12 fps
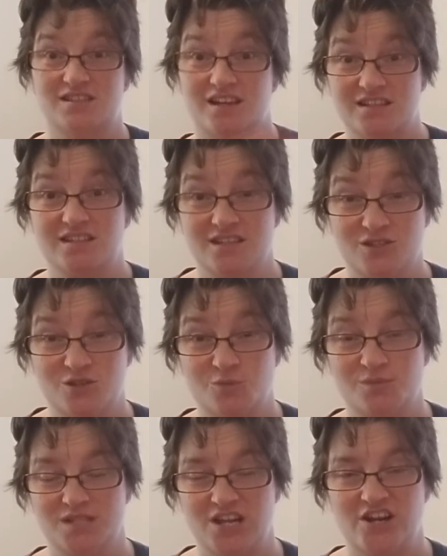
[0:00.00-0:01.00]
does
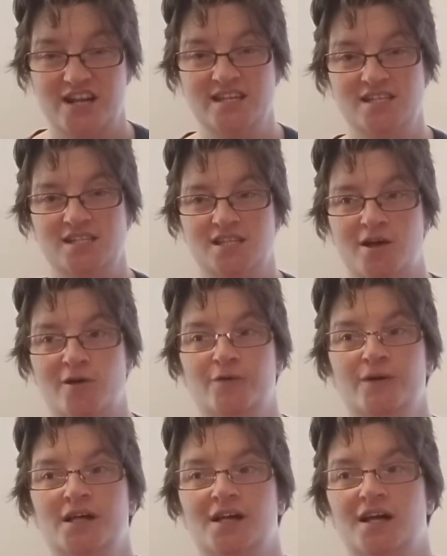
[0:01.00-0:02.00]
consume dairy,
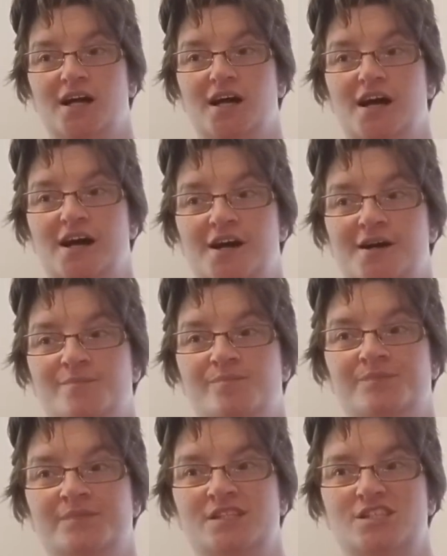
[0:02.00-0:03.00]
so
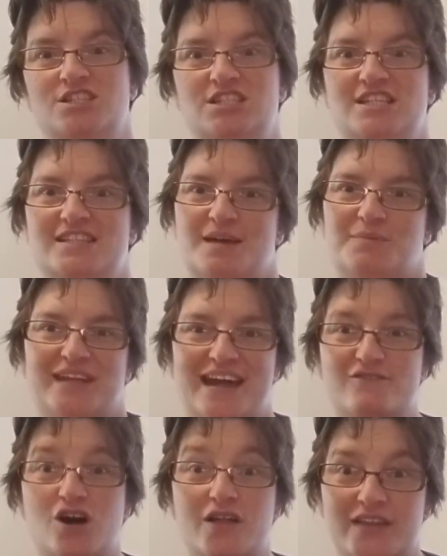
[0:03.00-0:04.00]
she's able to
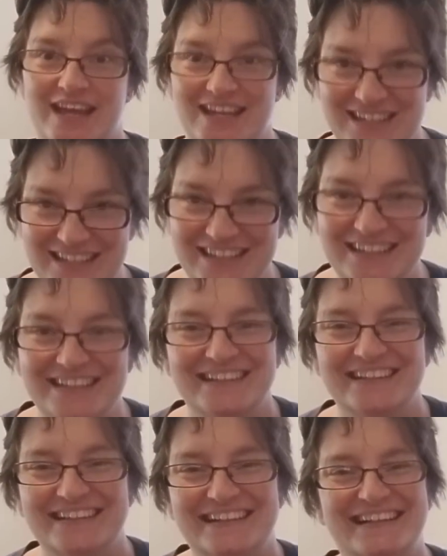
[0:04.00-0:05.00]
have all the candy.
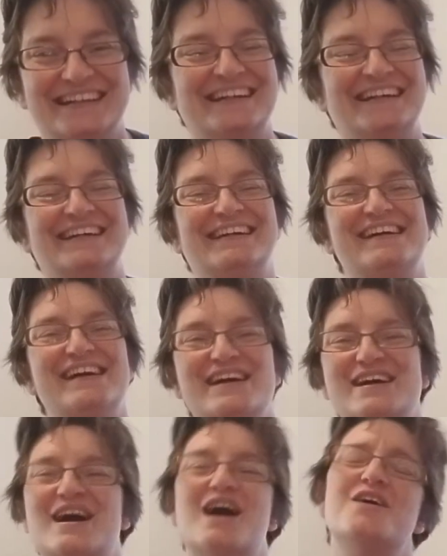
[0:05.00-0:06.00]

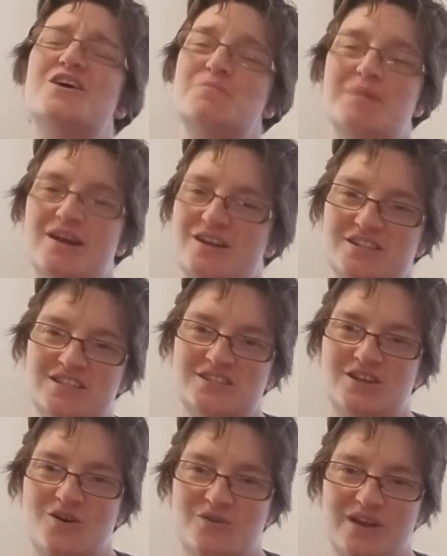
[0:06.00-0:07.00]
Her parents
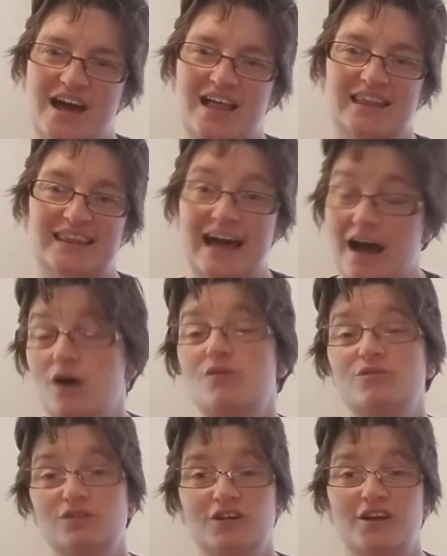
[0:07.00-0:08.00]
don't
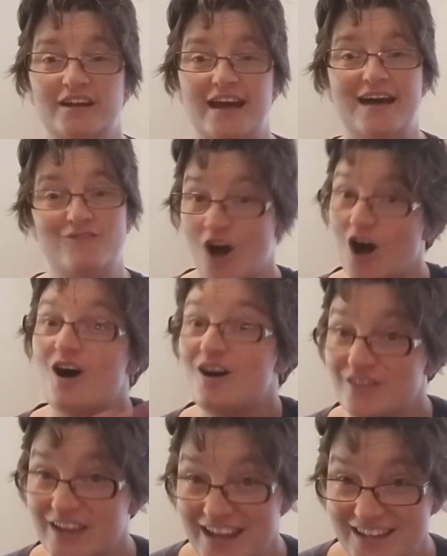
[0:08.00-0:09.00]
allow her to have
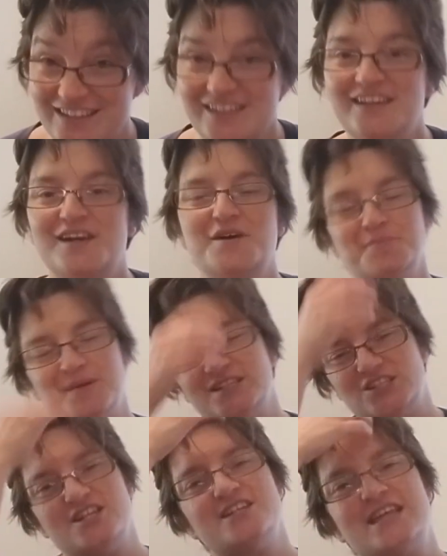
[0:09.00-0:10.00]
all the candy, but
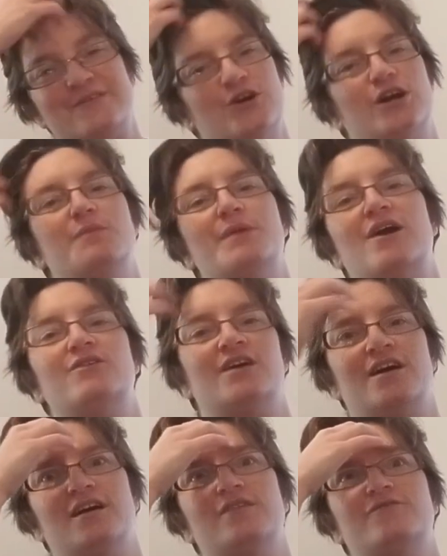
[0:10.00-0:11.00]
she does have a good amount
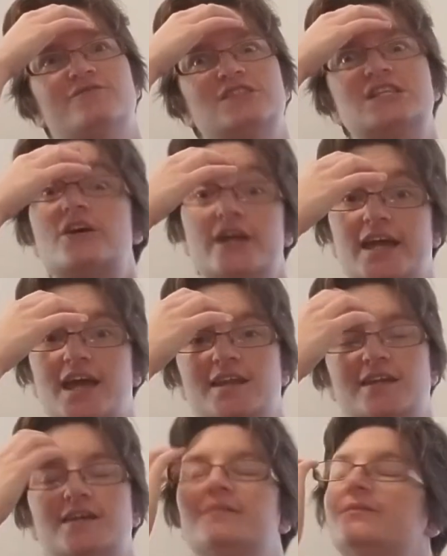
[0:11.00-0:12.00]
of dairy candy.